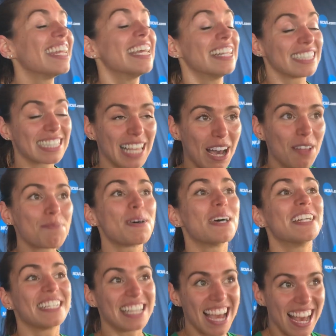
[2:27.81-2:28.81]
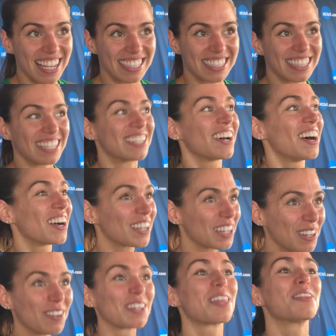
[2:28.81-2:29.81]
In South Bend, yes. Yeah. The dog
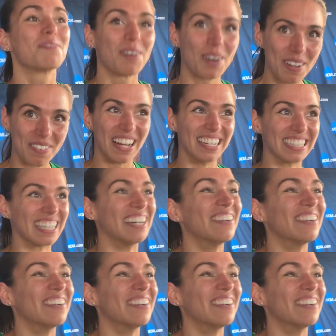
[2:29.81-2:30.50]
newer than the boyfriend.